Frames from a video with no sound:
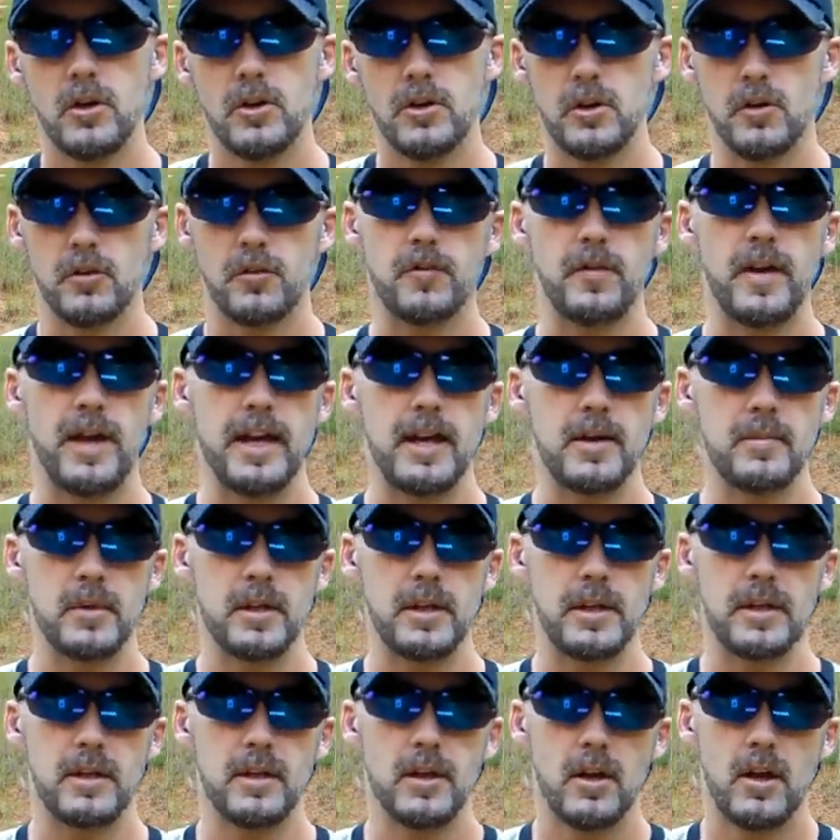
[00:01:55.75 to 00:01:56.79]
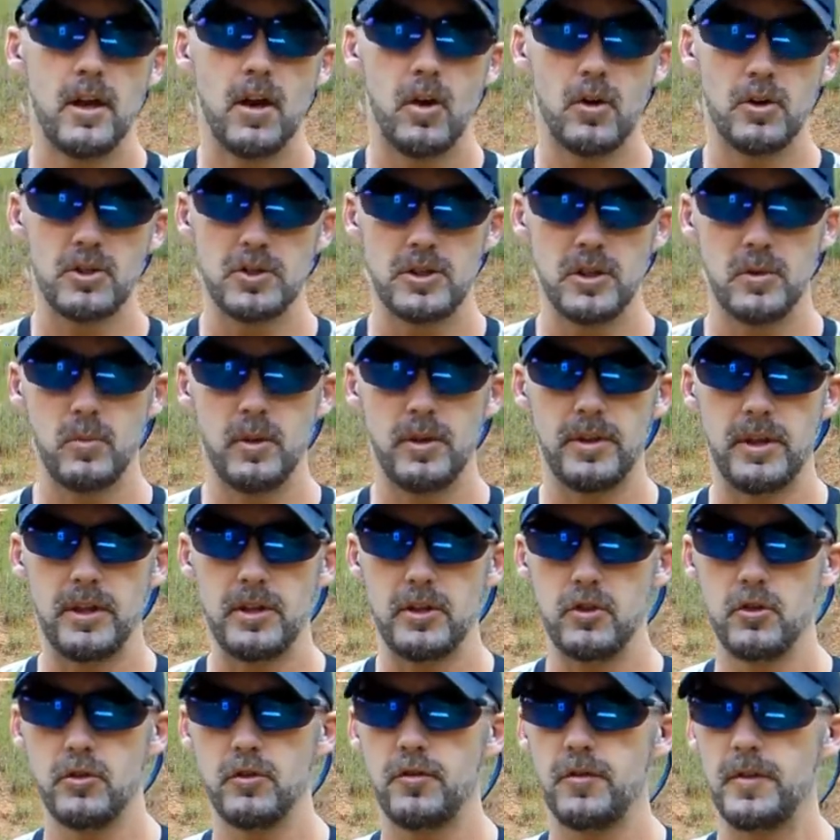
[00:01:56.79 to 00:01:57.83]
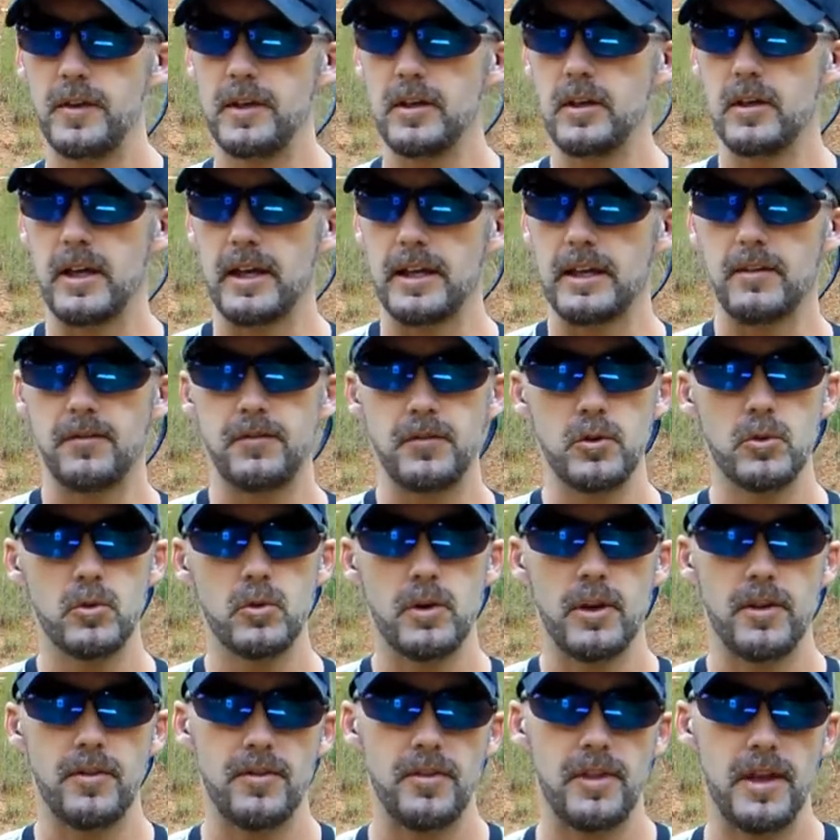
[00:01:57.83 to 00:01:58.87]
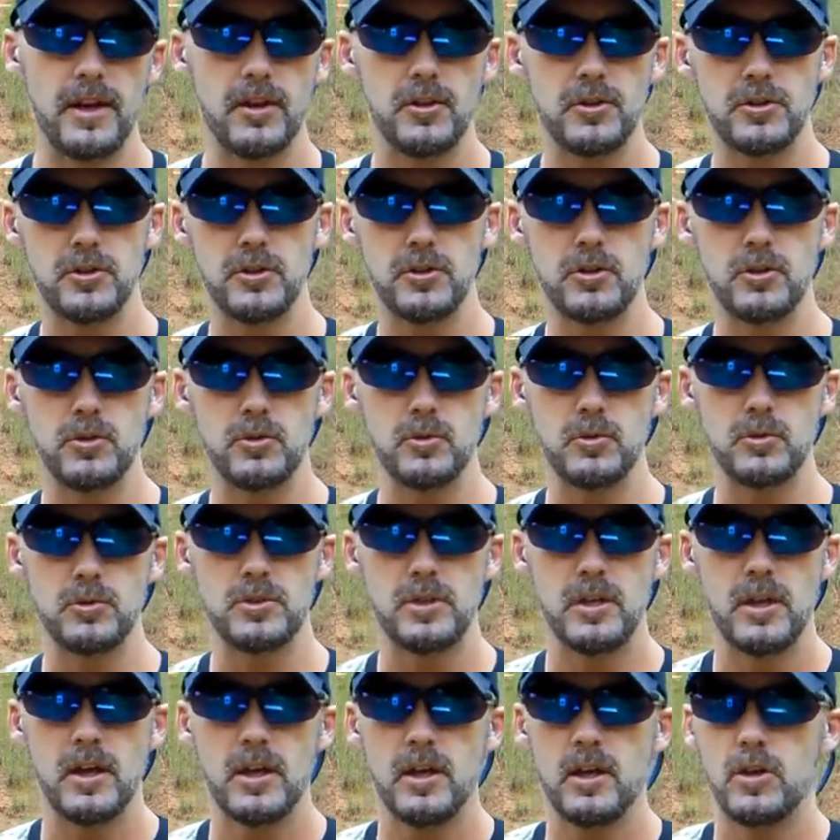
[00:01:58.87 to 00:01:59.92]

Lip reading: your family, or someone that you feel like if you were in their shoes,